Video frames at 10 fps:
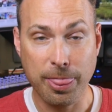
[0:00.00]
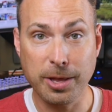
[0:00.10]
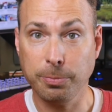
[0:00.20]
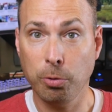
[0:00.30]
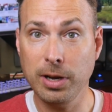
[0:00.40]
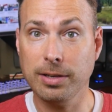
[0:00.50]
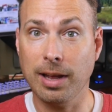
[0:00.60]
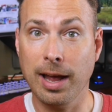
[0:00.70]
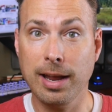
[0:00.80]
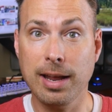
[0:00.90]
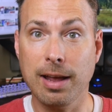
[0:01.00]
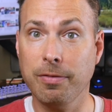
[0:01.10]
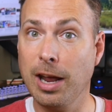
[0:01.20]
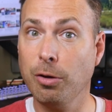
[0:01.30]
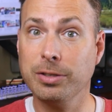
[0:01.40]
At this point, I
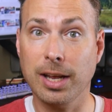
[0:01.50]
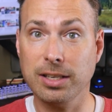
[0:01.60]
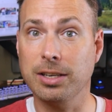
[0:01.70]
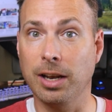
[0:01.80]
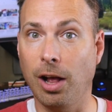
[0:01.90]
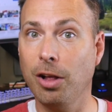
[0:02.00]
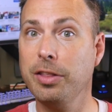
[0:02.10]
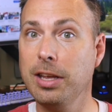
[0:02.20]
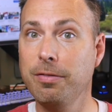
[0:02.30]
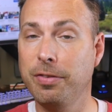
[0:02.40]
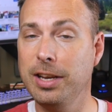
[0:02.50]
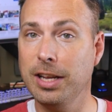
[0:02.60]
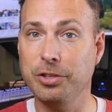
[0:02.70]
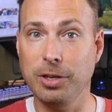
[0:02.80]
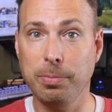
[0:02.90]
have now tested all the
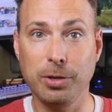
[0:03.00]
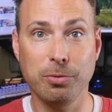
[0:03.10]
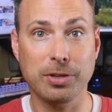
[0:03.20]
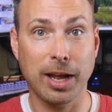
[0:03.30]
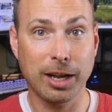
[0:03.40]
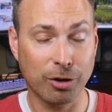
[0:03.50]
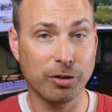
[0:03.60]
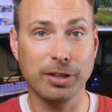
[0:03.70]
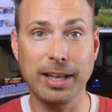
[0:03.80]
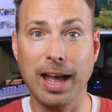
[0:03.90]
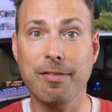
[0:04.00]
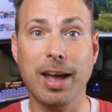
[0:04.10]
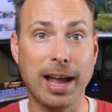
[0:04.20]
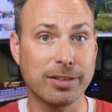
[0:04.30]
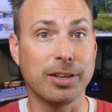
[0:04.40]
NVIDIA GPUs I currently have
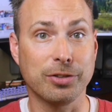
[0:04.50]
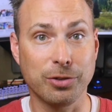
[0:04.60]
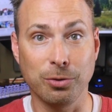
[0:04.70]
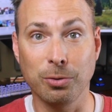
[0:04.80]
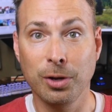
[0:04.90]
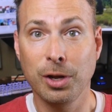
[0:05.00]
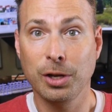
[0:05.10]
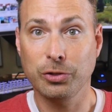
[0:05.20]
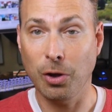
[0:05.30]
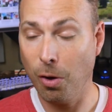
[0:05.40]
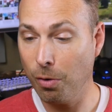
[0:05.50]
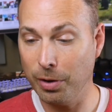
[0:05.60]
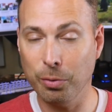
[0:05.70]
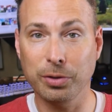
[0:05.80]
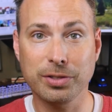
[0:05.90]
access to,
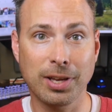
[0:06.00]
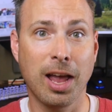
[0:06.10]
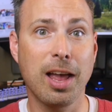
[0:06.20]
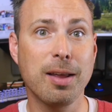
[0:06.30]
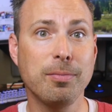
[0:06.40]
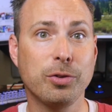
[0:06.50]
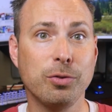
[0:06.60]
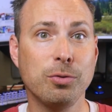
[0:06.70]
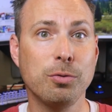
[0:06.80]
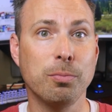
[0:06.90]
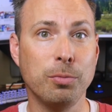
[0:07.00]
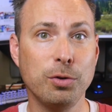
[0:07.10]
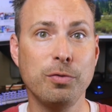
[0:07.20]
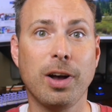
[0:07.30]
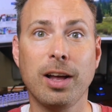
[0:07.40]
so it was time to
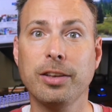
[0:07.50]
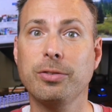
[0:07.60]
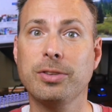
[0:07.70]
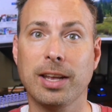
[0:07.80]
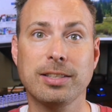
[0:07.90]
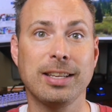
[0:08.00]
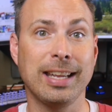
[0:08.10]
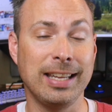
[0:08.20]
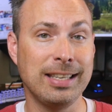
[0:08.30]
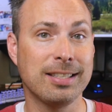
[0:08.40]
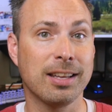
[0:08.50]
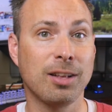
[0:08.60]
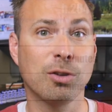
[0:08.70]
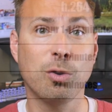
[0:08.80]
move on to testing Intel